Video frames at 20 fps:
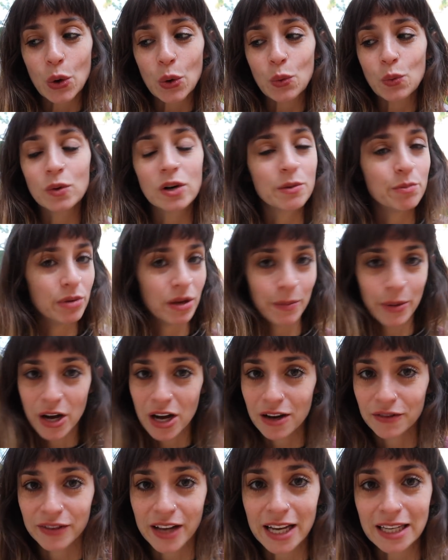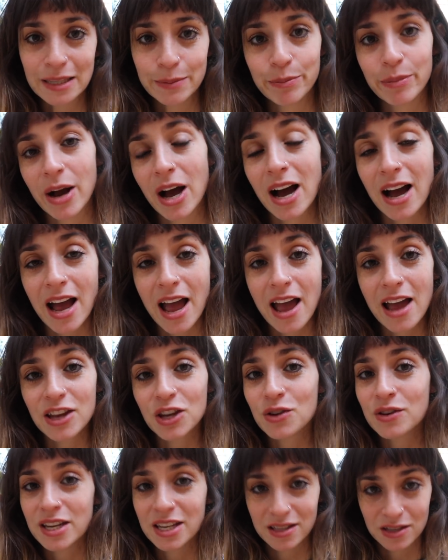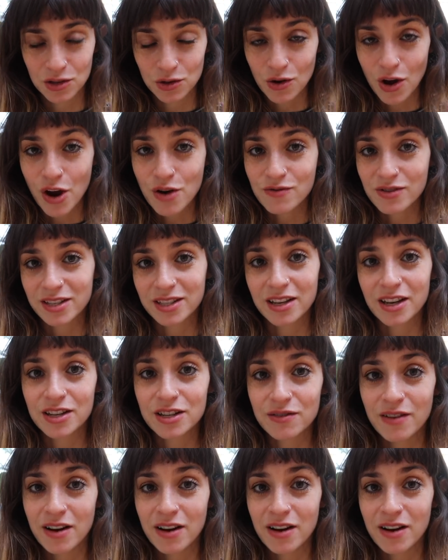would be perfect, but you need to do your own research